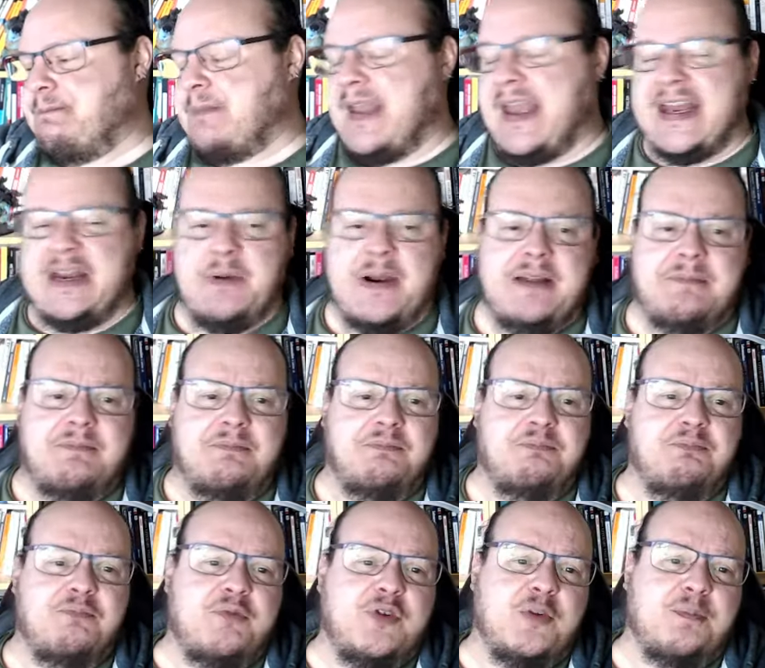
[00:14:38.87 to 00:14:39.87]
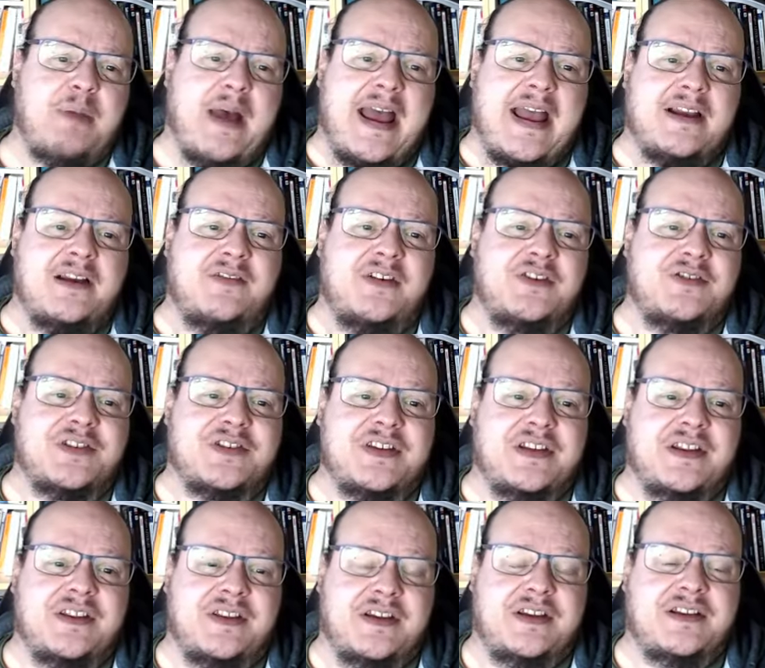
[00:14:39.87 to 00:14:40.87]
Anyway, real bag of interesting
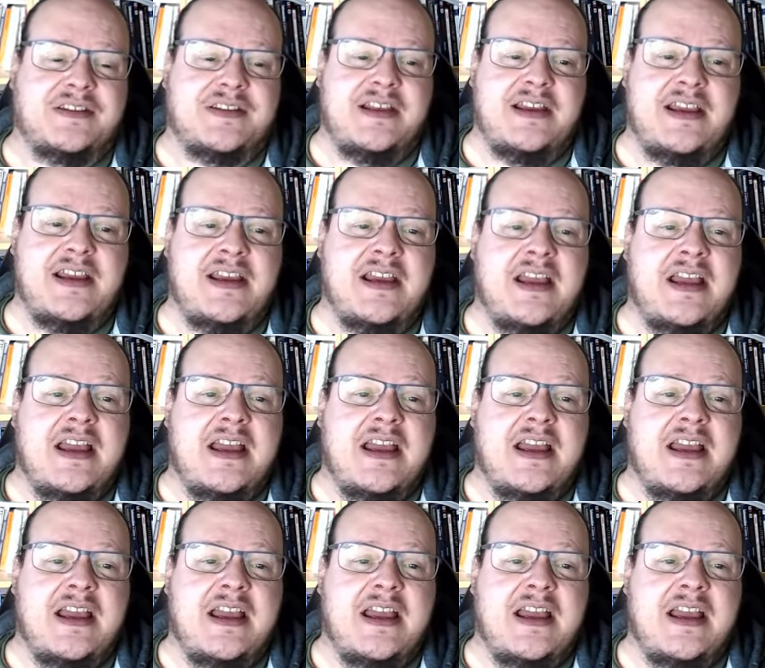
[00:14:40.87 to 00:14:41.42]
things there,